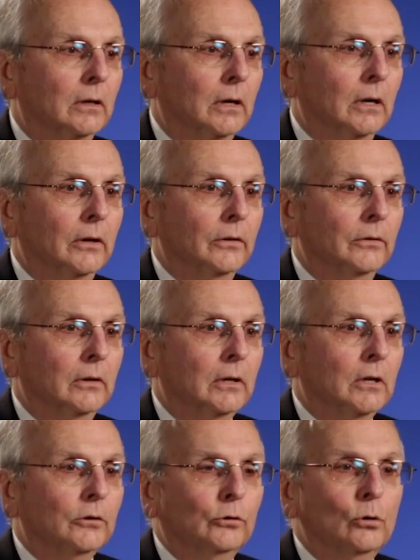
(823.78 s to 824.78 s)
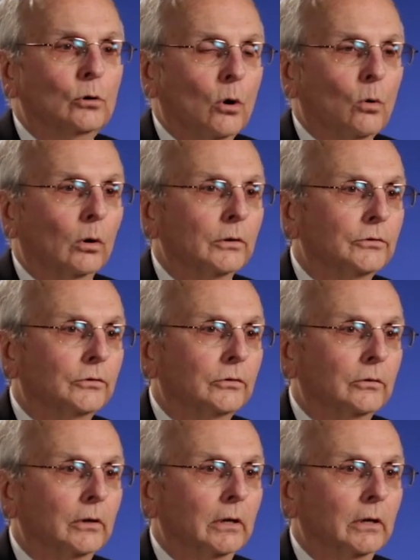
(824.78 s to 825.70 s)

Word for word: Uh, two courts,